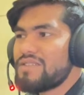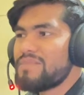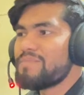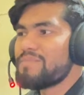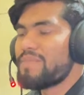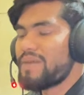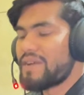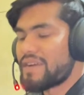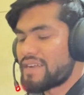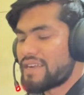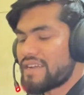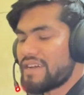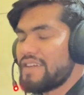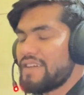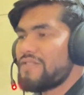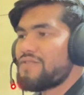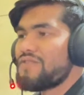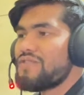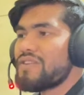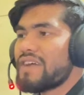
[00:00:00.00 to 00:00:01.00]
But
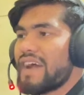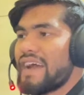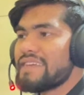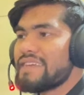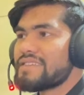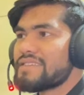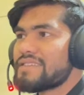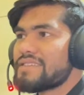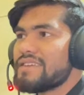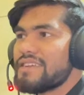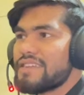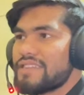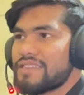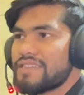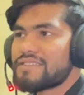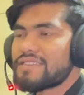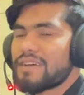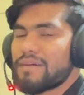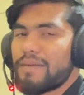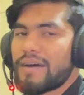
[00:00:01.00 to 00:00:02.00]
if you guys hit
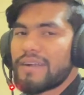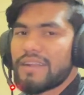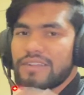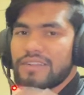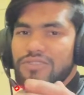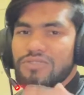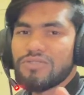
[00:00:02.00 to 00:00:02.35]
this command and